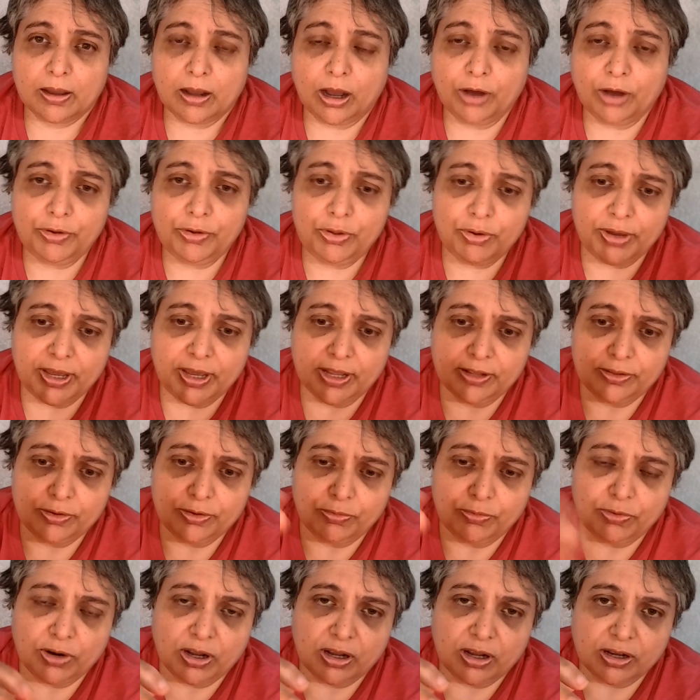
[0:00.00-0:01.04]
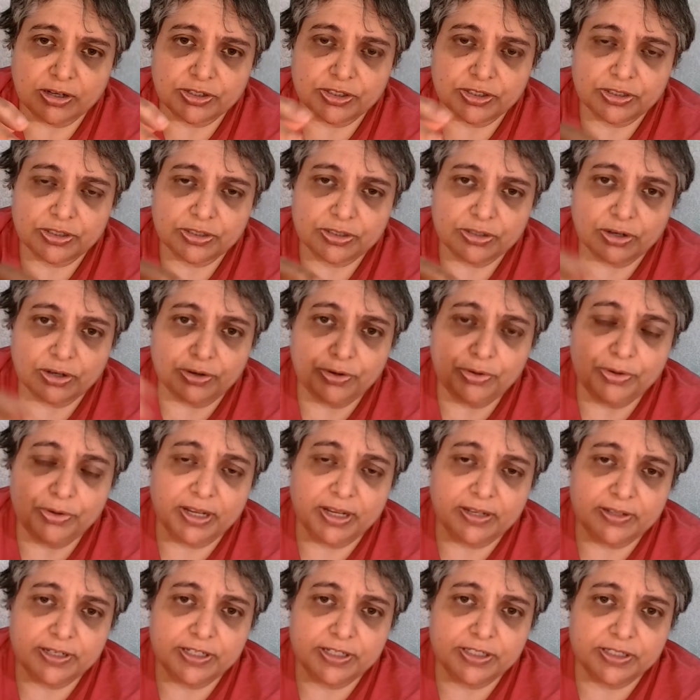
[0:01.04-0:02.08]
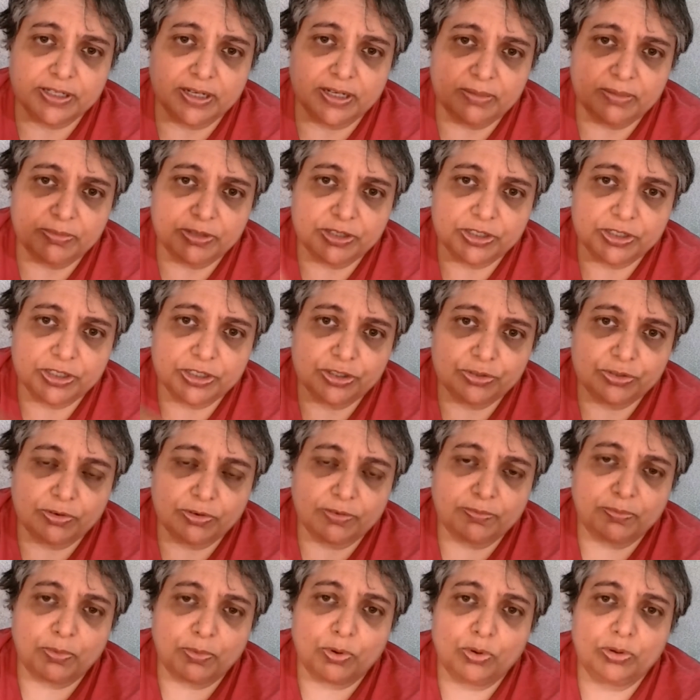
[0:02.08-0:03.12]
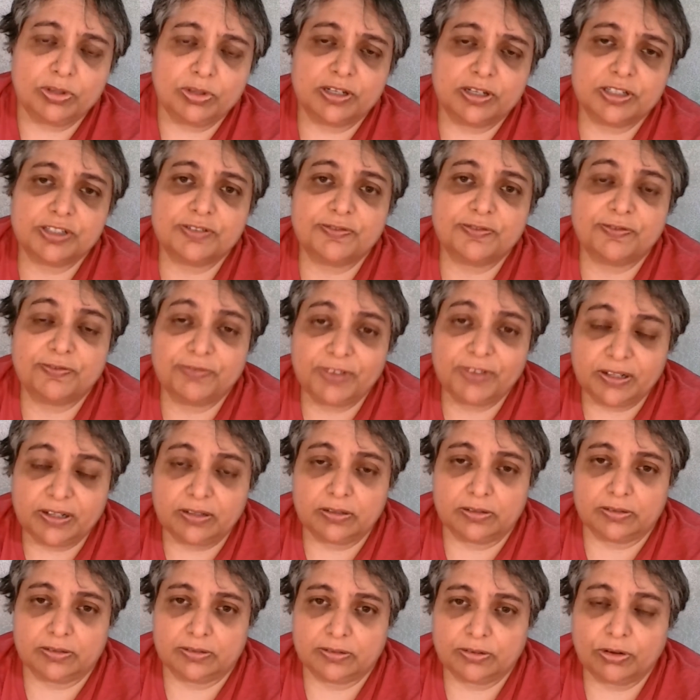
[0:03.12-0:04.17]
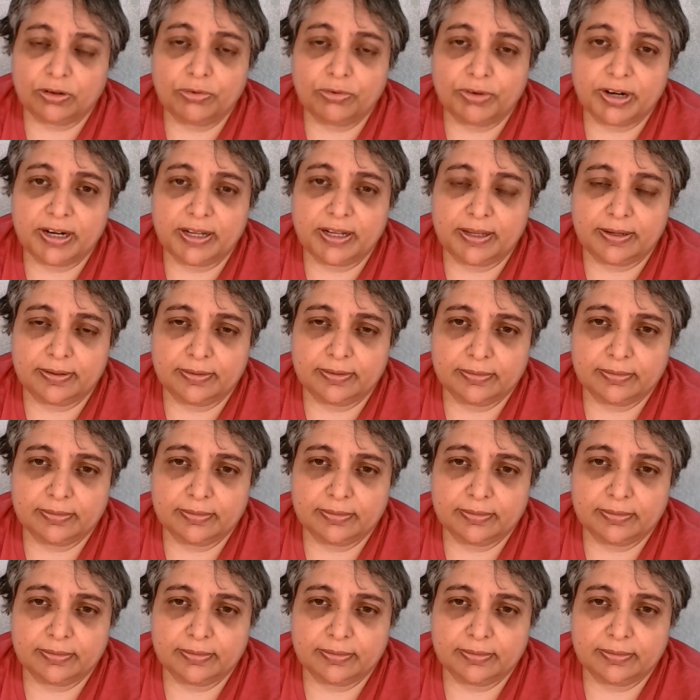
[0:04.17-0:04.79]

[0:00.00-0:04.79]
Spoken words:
How do you get the rocks, how do you get these diamonds into a bowl that is filled already?